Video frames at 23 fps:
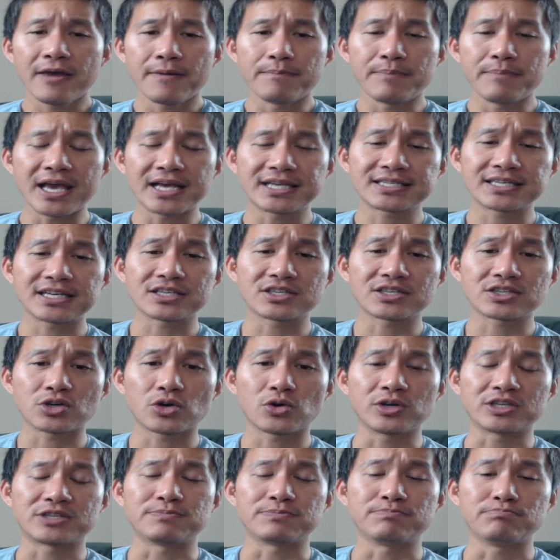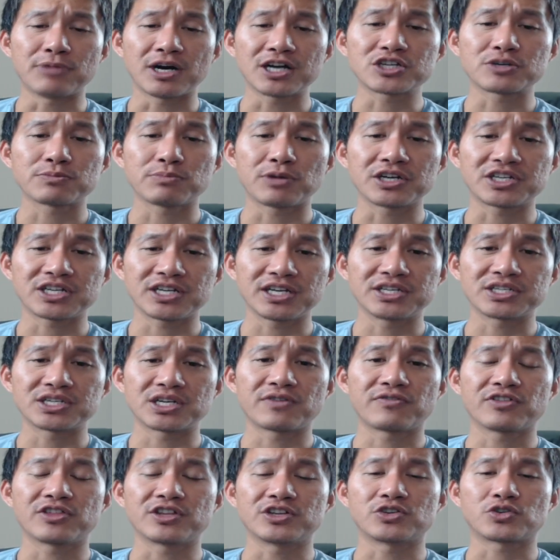makes it so it's much, much easier
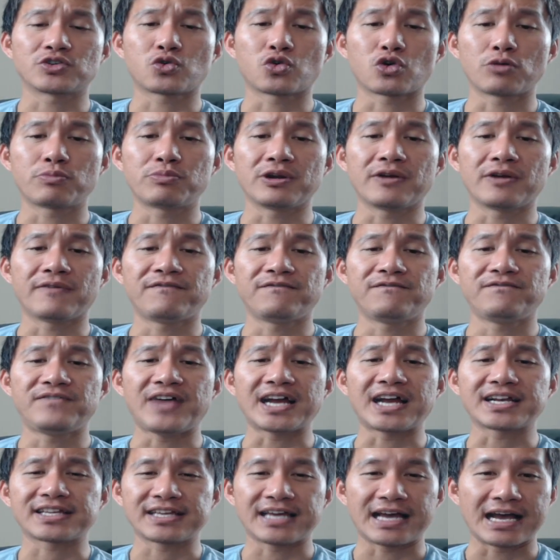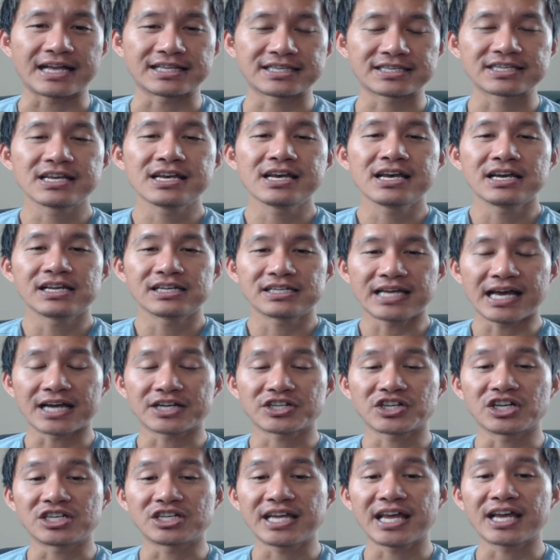for the corporate fat cats to
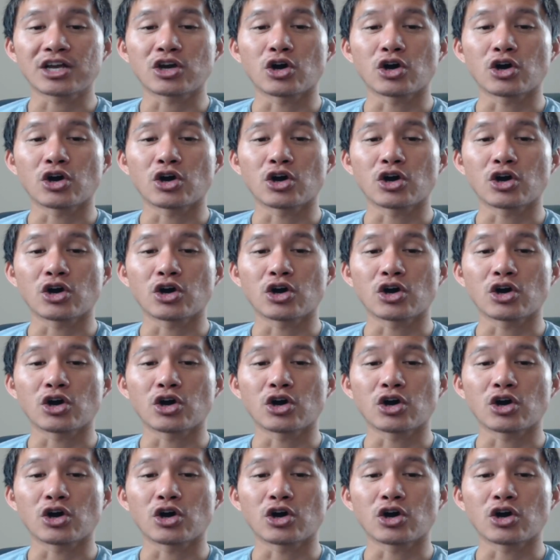actually take